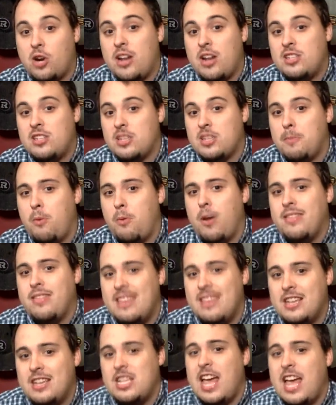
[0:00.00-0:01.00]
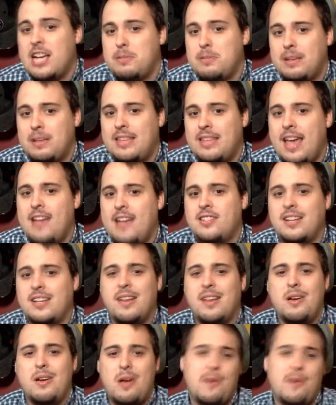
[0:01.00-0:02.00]
at some point. The expectation
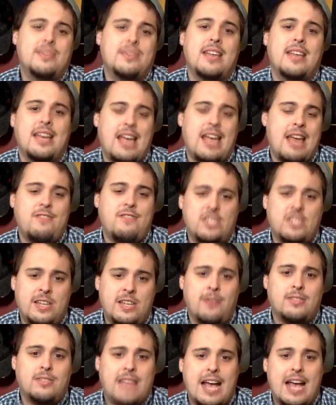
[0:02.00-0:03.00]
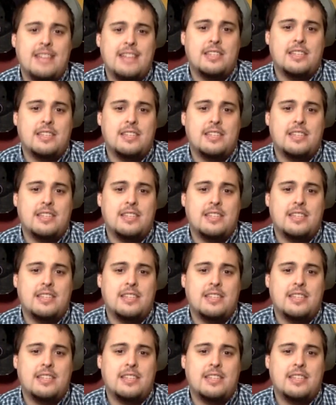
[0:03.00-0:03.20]
it was like if Shiltz has